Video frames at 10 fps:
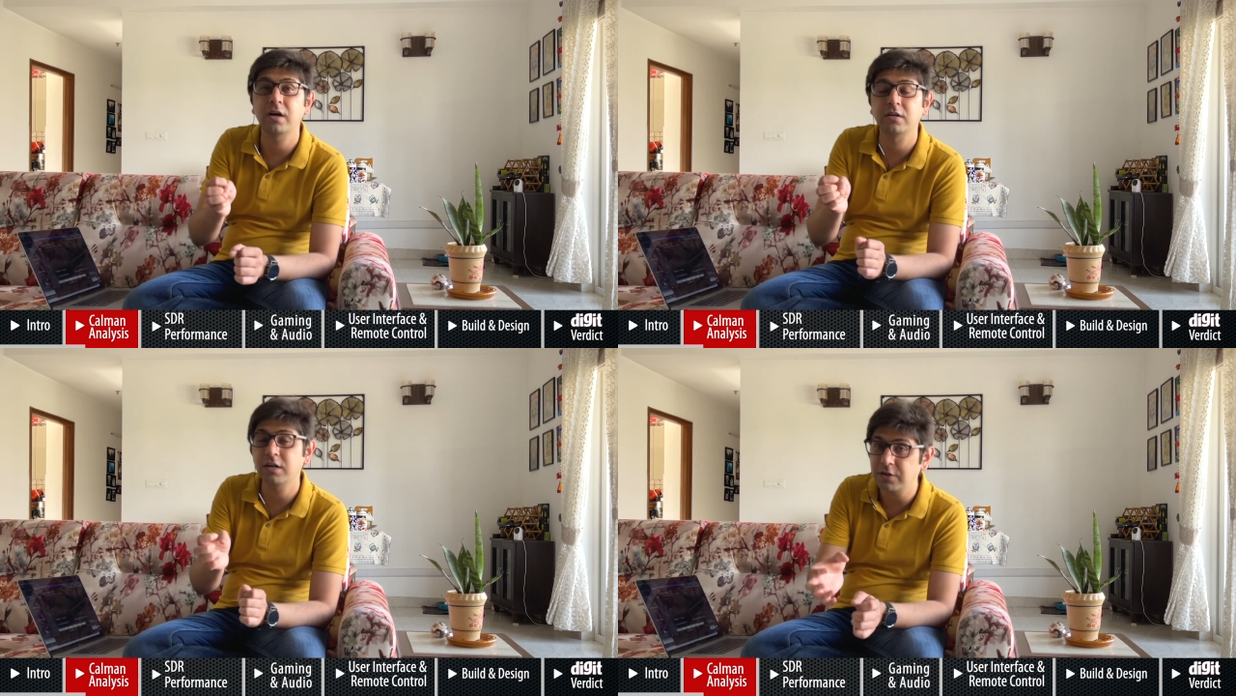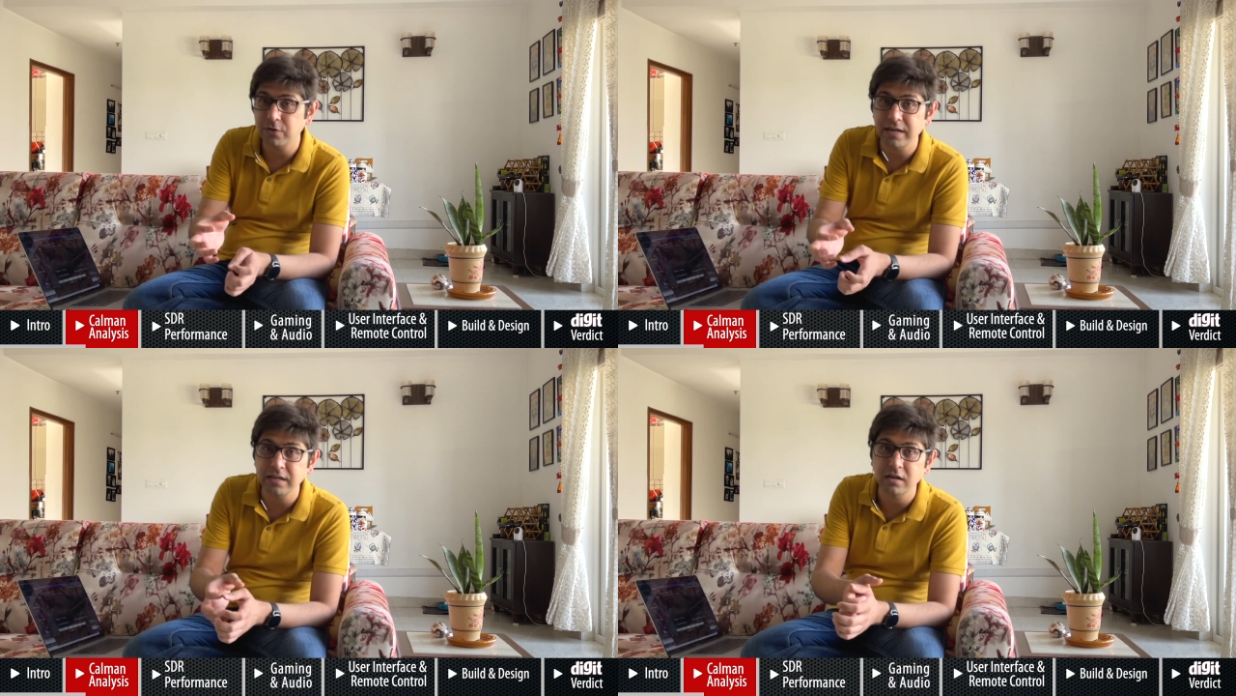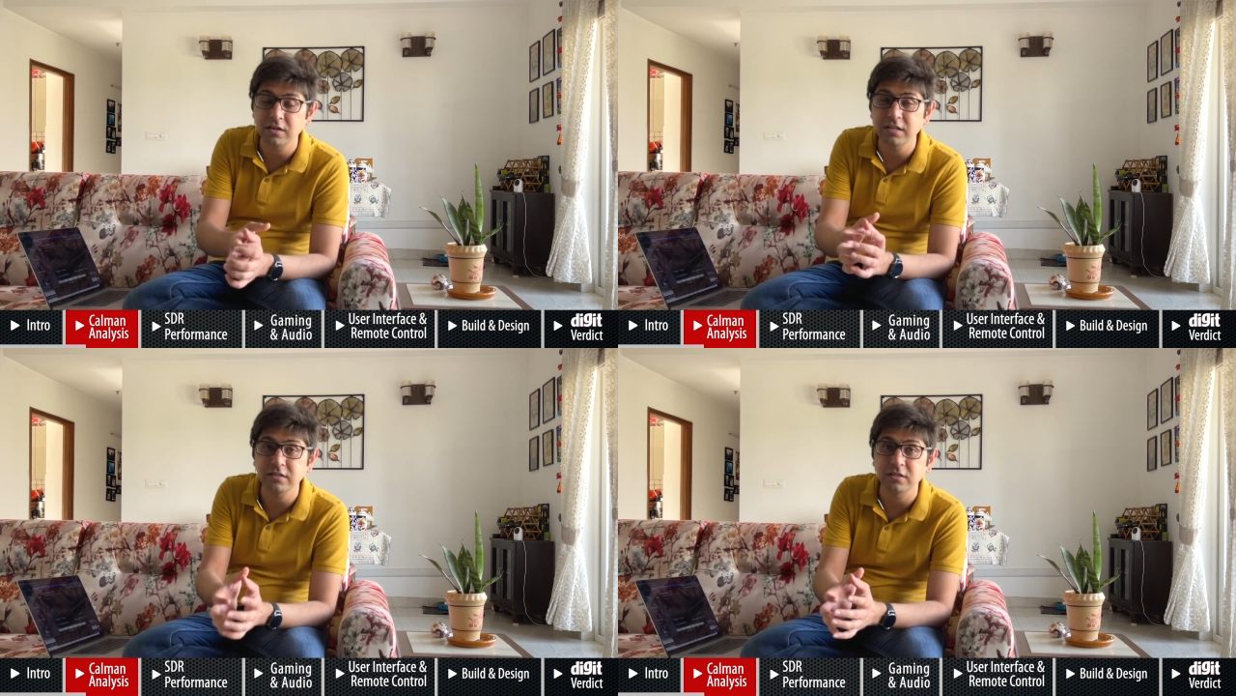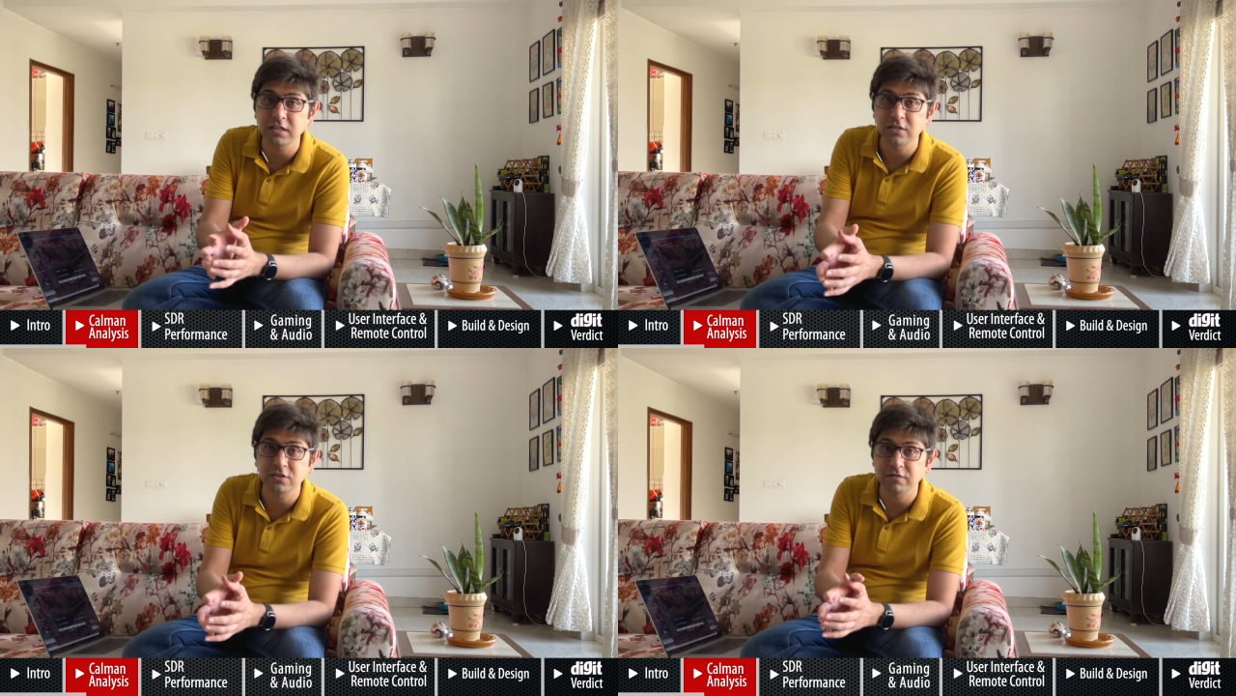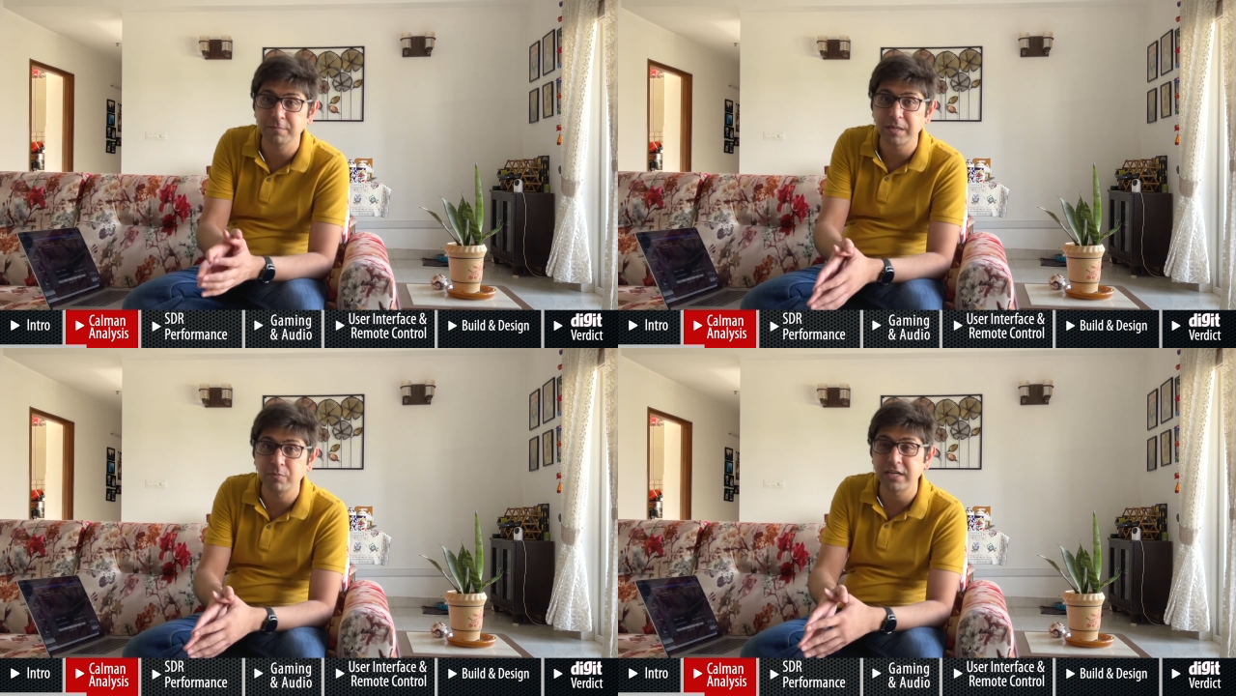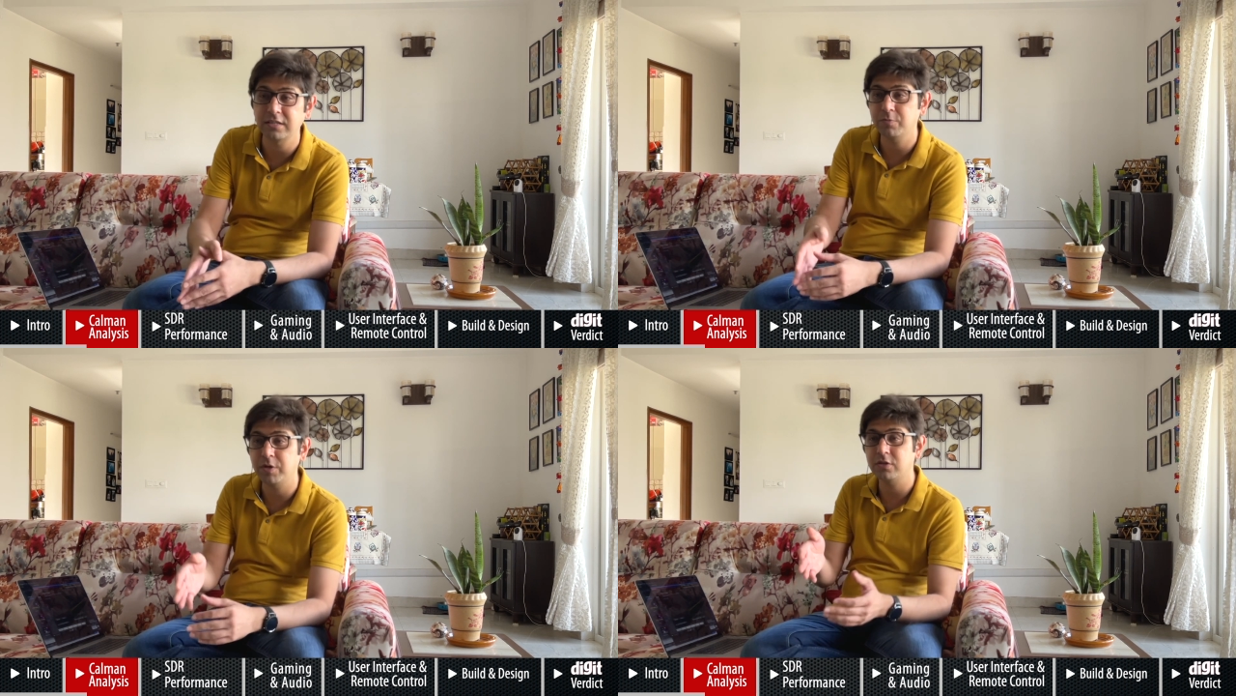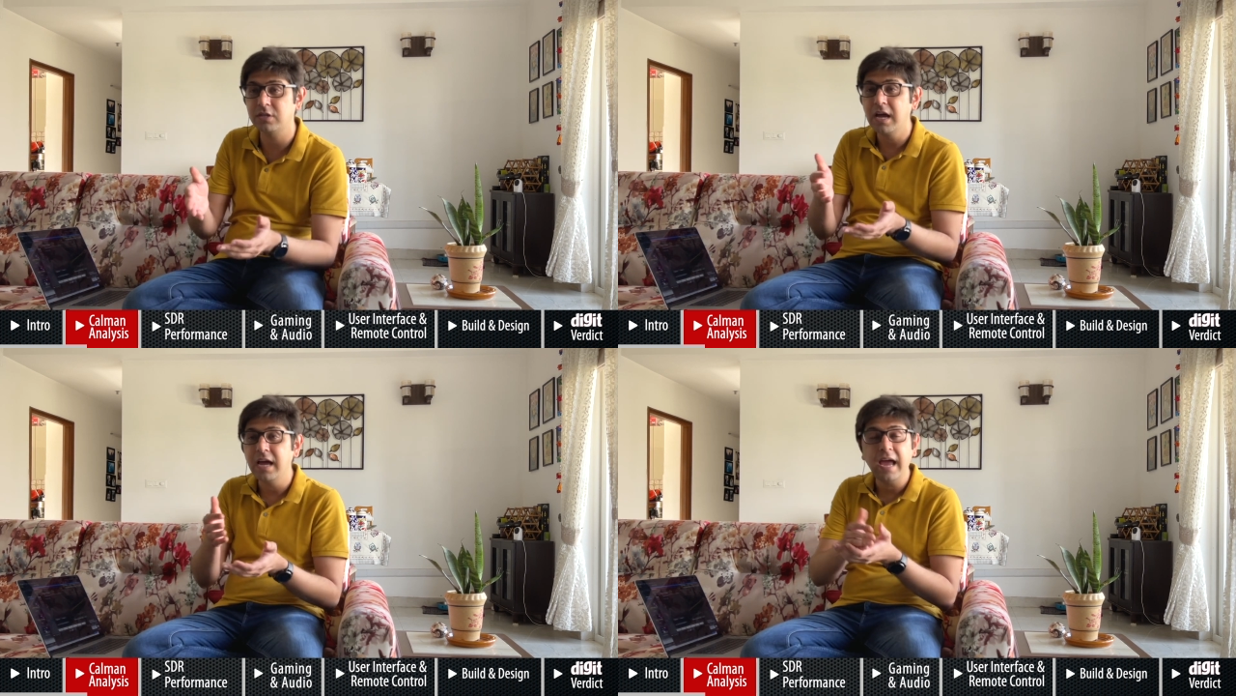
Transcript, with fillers: 120-130 nits of peak brightness, because